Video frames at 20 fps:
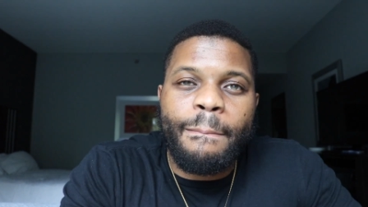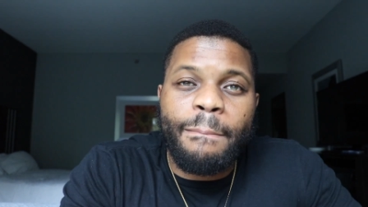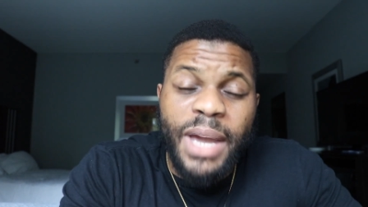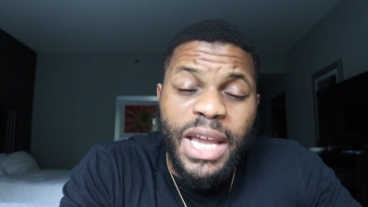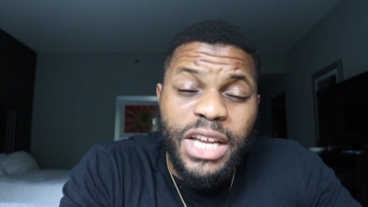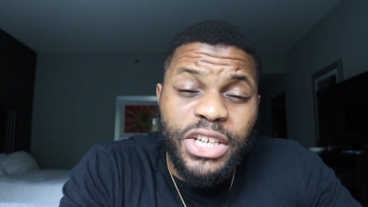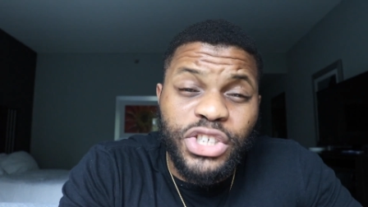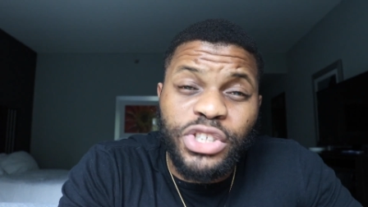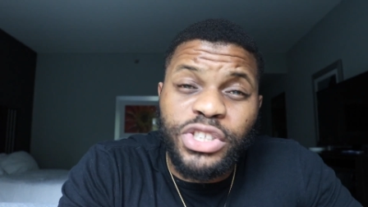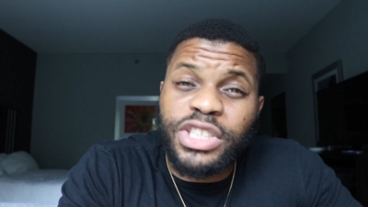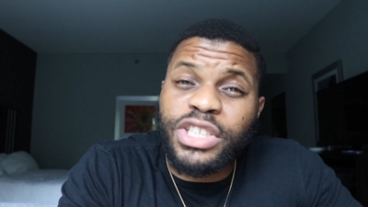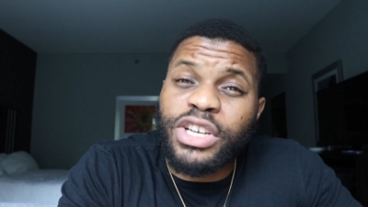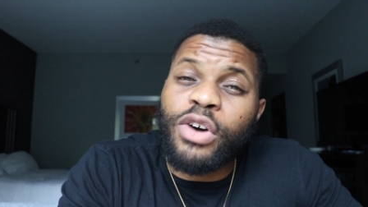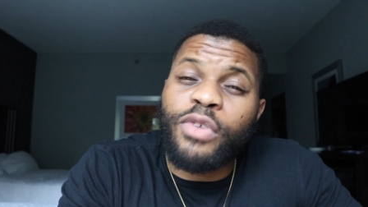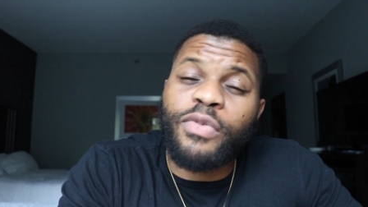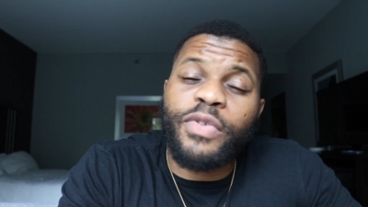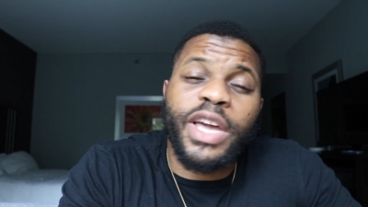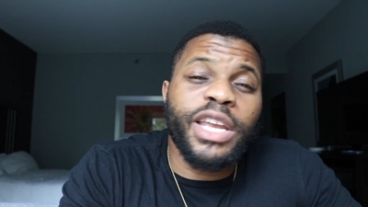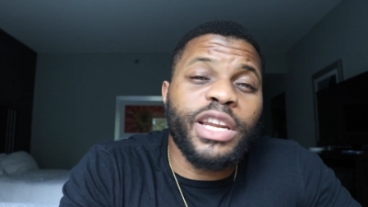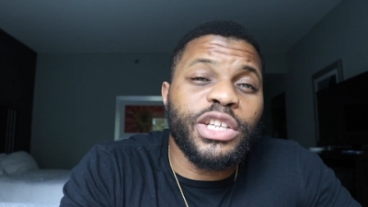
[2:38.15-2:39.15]
Pace
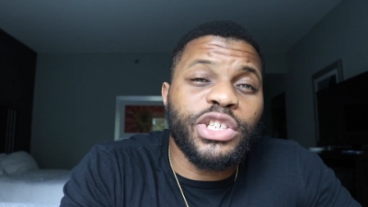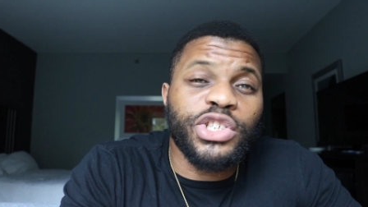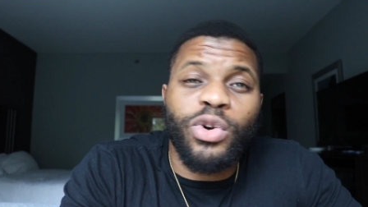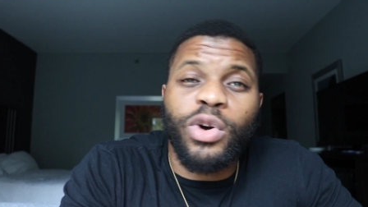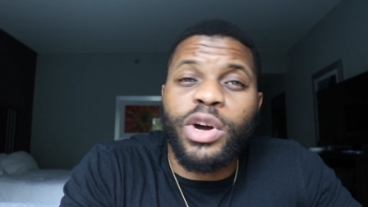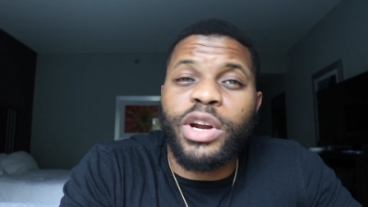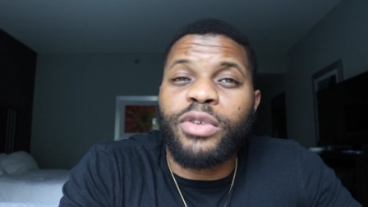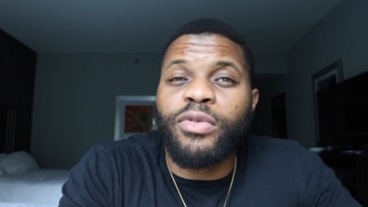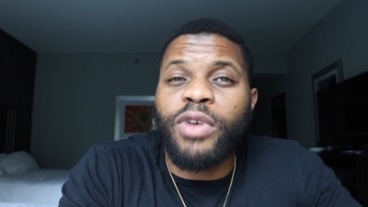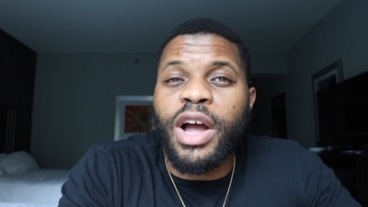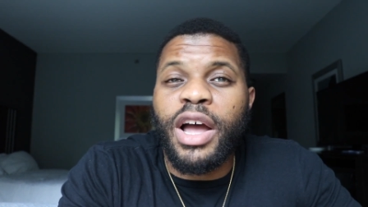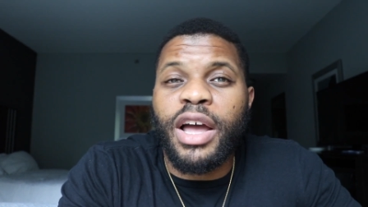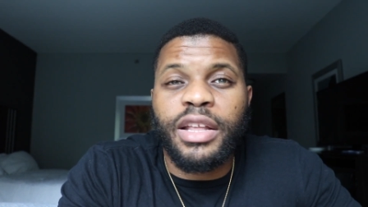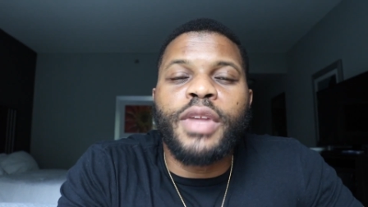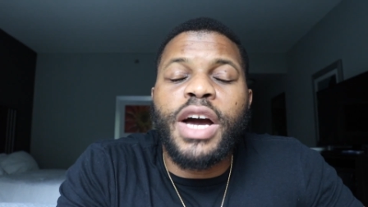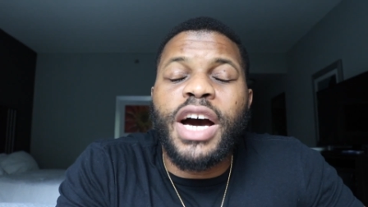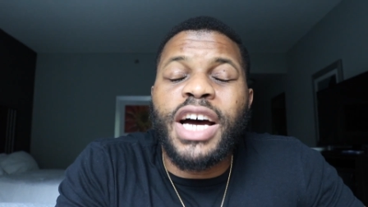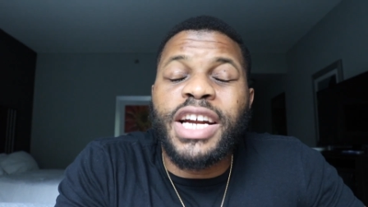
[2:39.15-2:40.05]
yourself and enjoy the ride.